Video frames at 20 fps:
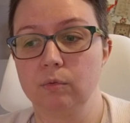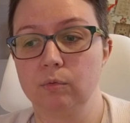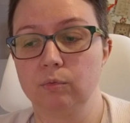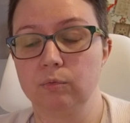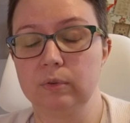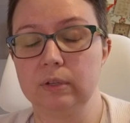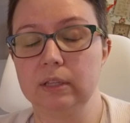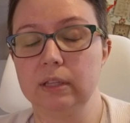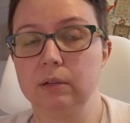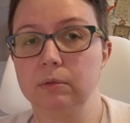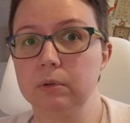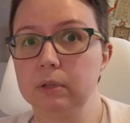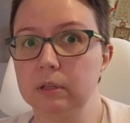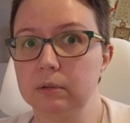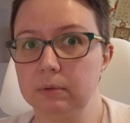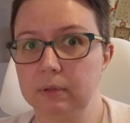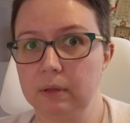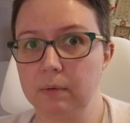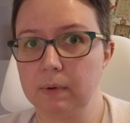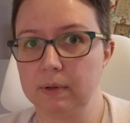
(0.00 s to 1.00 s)

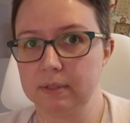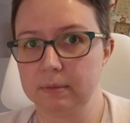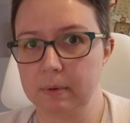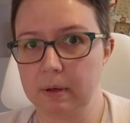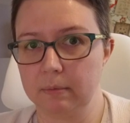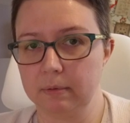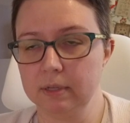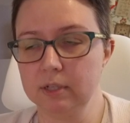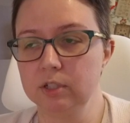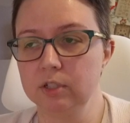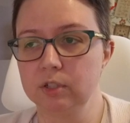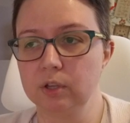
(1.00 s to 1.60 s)
really want to publish.